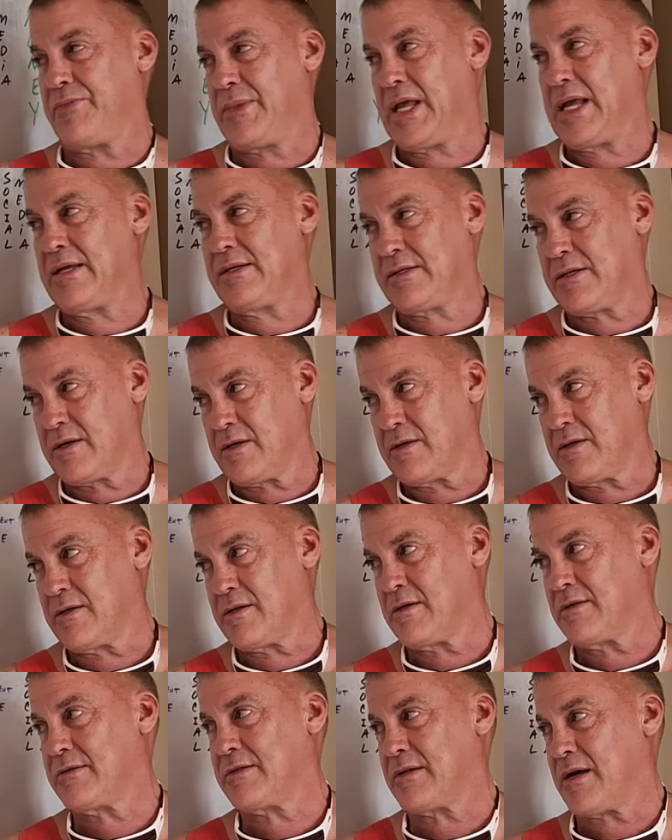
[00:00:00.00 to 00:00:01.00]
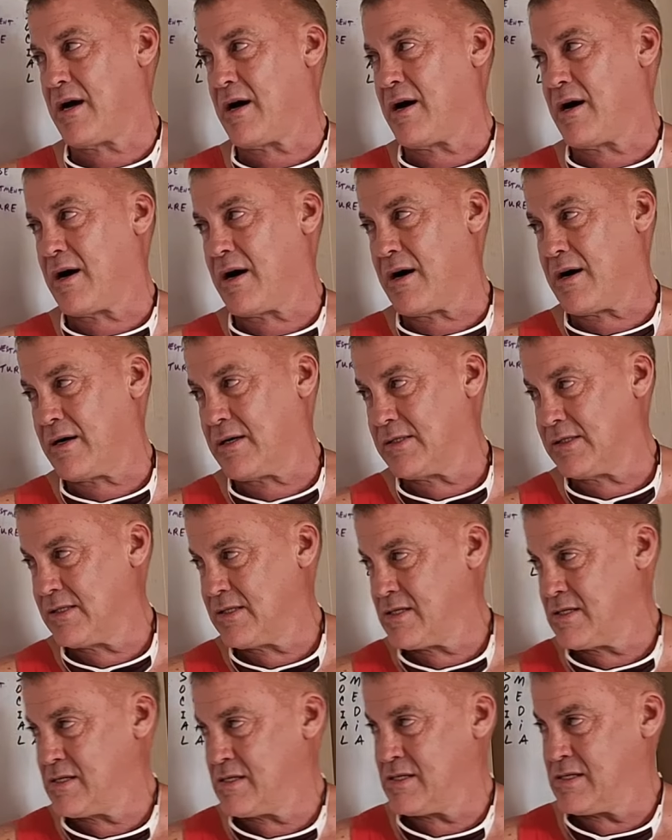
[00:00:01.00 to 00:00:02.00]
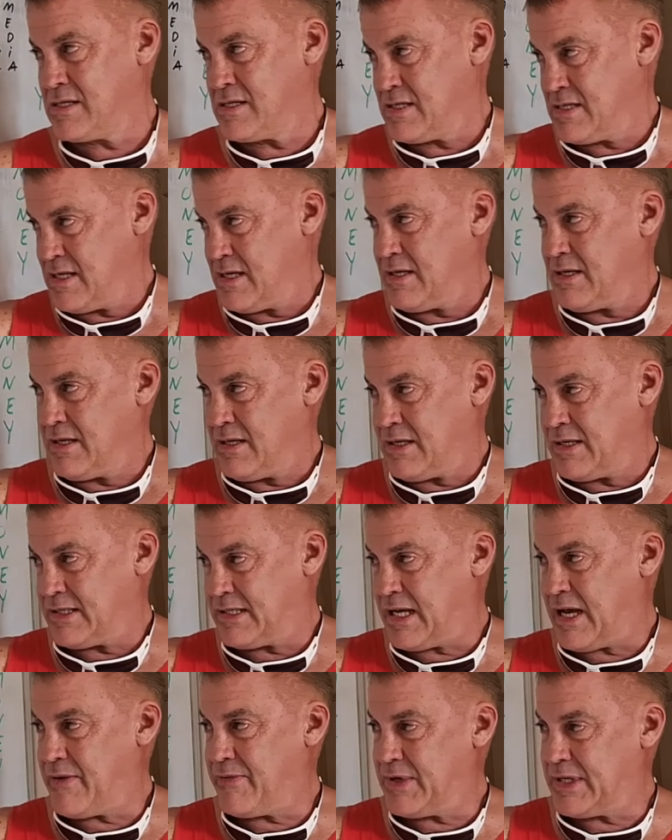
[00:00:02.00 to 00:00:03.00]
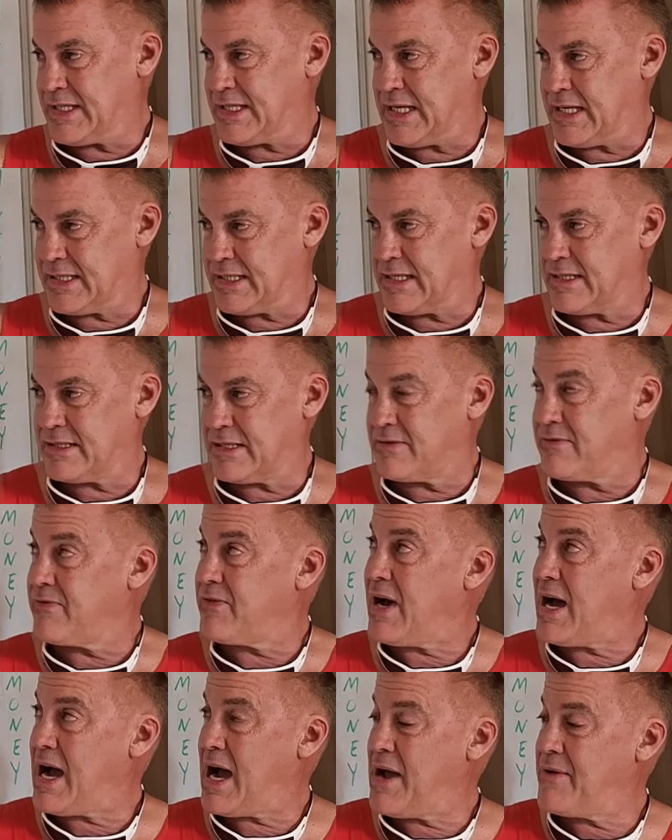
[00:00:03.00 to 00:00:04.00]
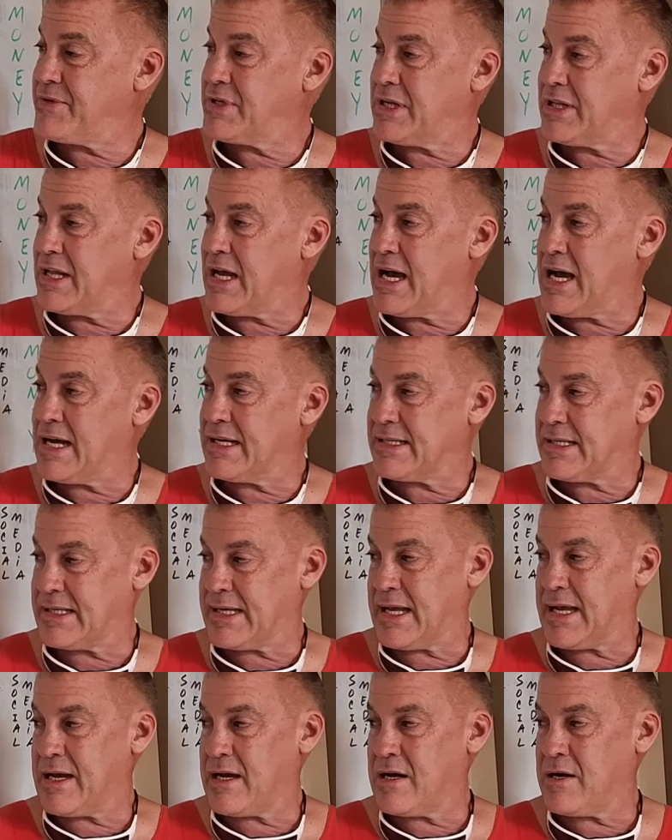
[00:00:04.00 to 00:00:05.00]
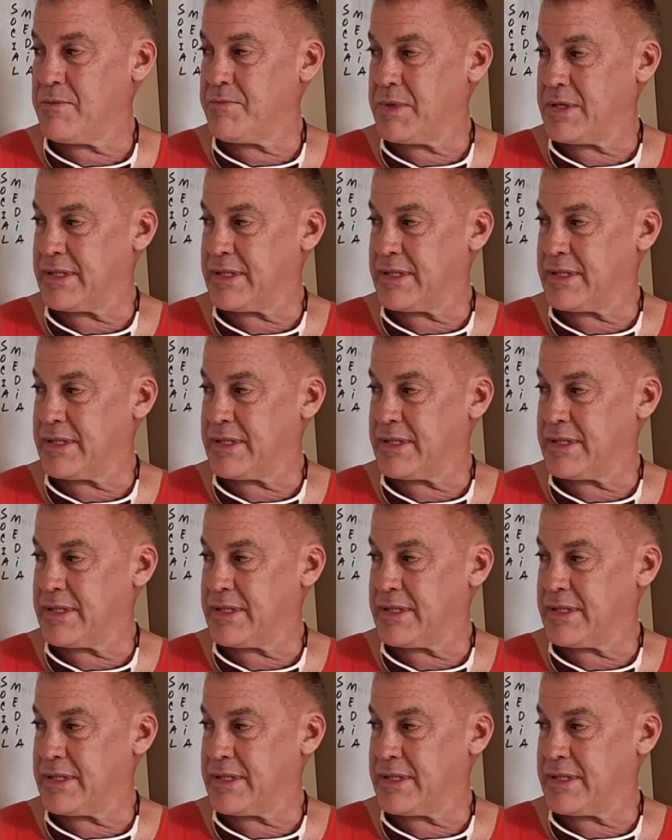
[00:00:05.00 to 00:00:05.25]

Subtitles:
These girls are 7-6s and 5s on the hot scale,